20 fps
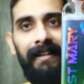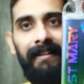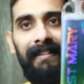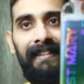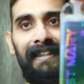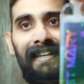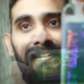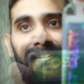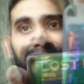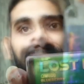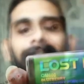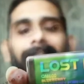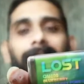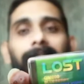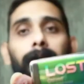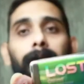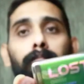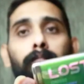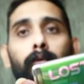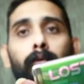This is
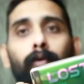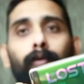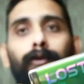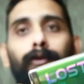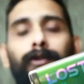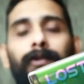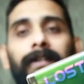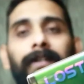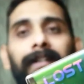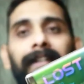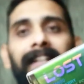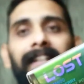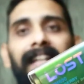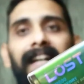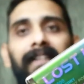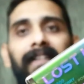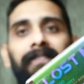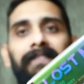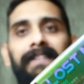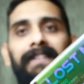the most
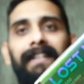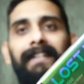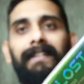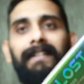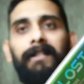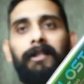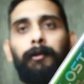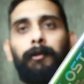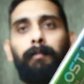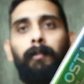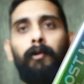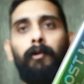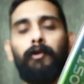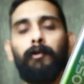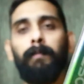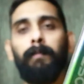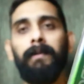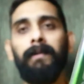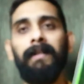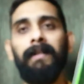loved
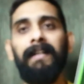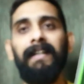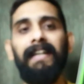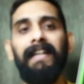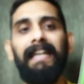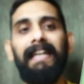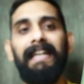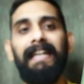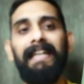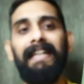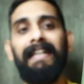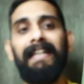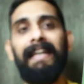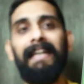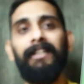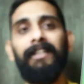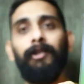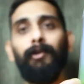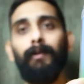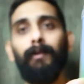disposable in
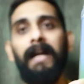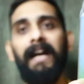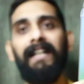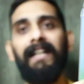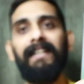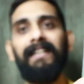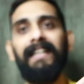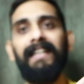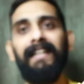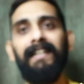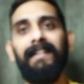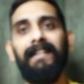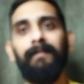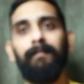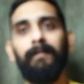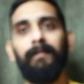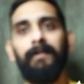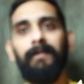United Kingdom.